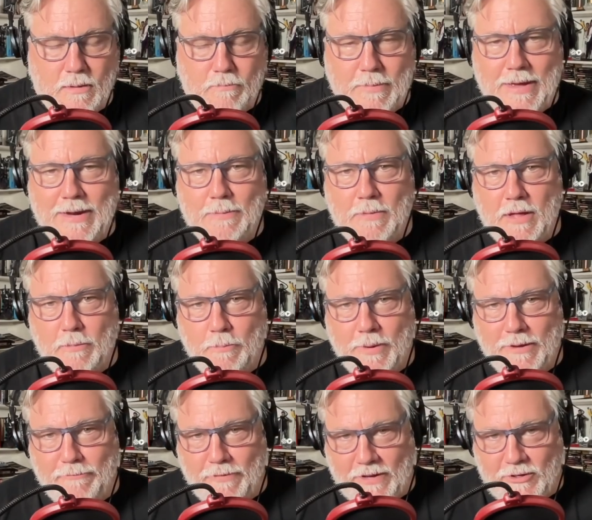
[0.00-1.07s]
Man, I'm not a
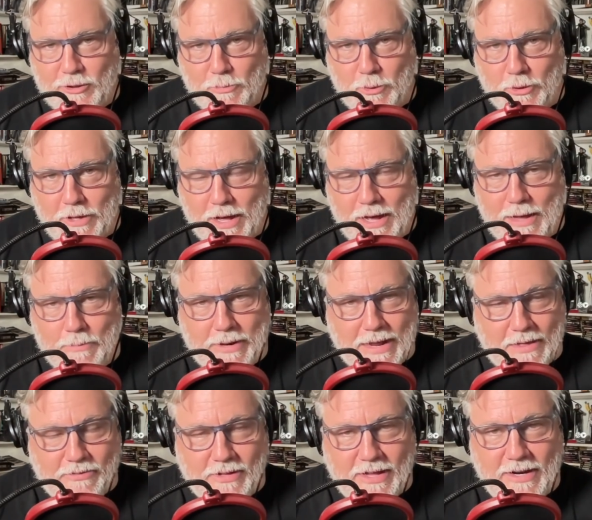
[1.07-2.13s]
big vegetable guy, but
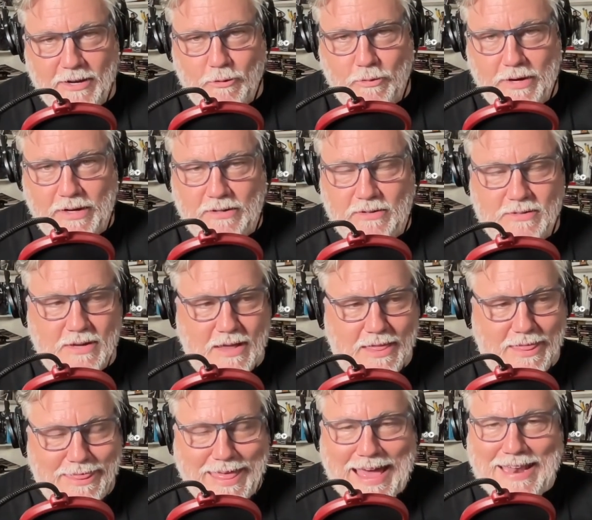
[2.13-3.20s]
Athletic Greens,
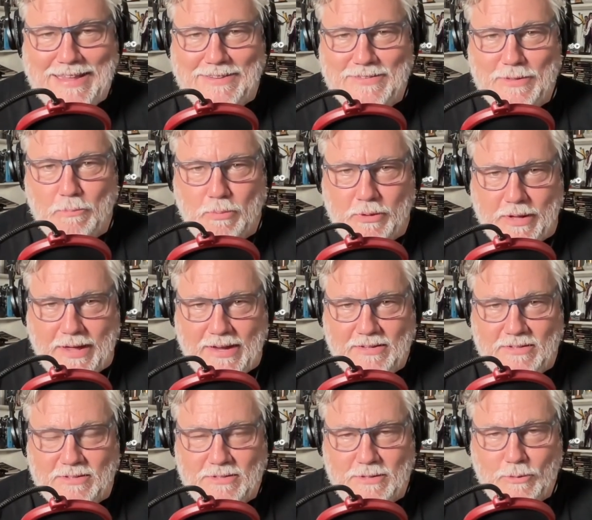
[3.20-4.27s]
that is the
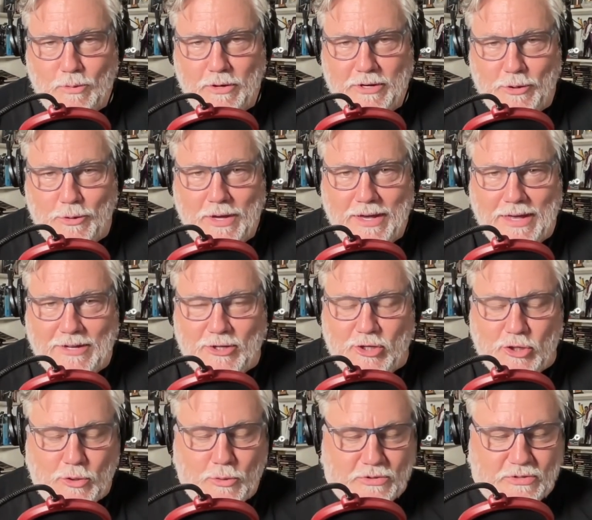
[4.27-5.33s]
place where you can get
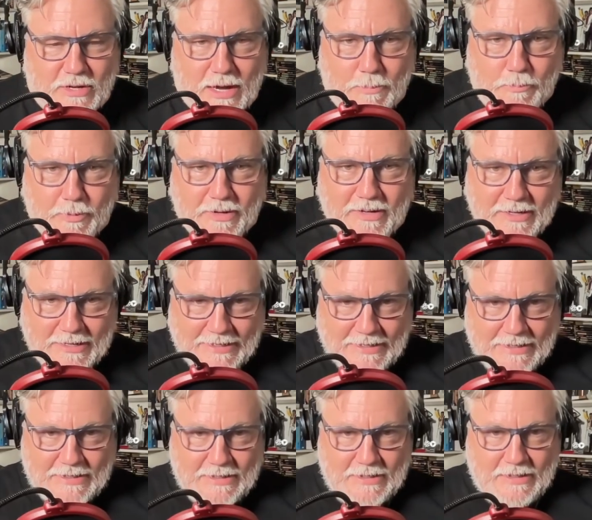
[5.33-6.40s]
juiced up. And
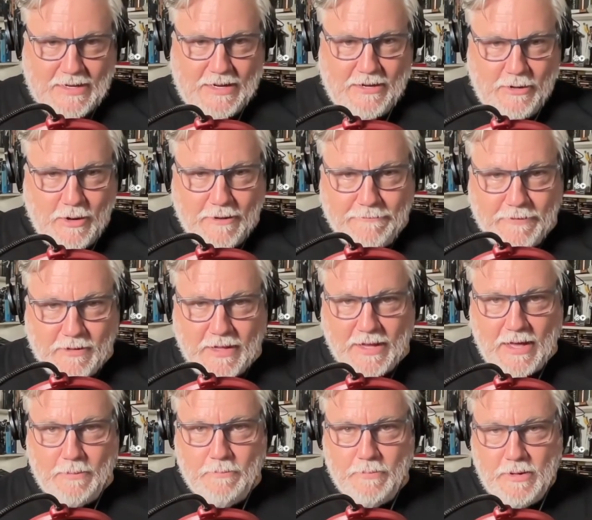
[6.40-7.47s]
I don't know, I feel like
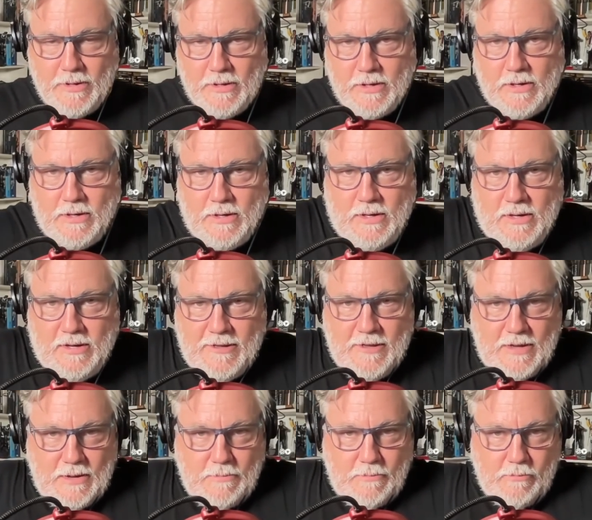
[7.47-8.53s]
I'm
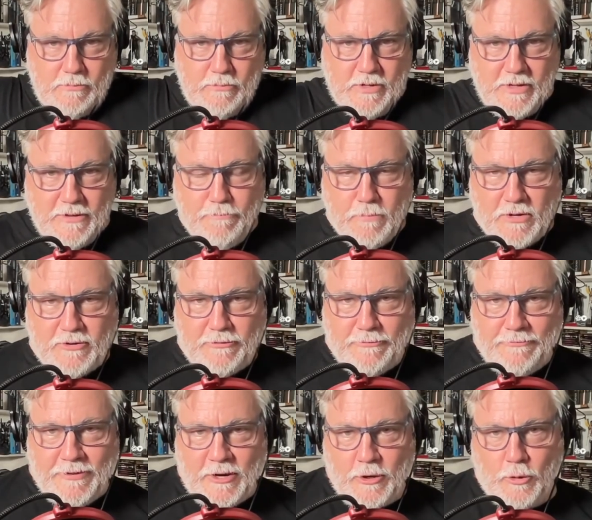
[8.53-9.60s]
really much
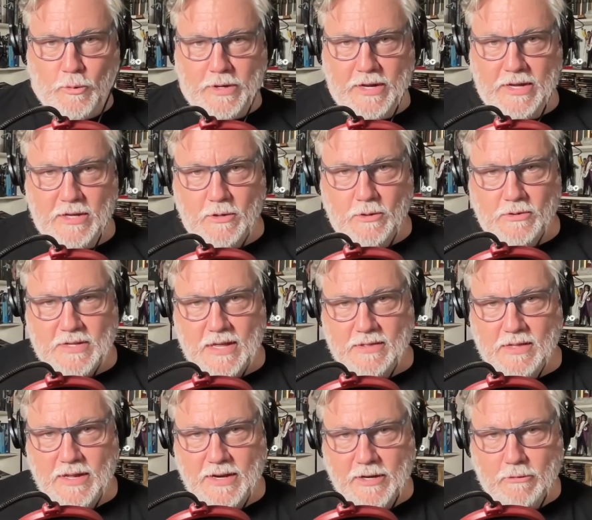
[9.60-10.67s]
fitter when I use
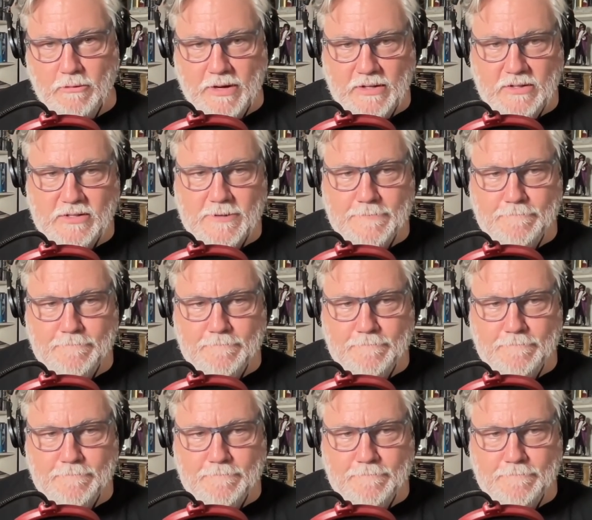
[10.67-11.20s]
Athletic Greens.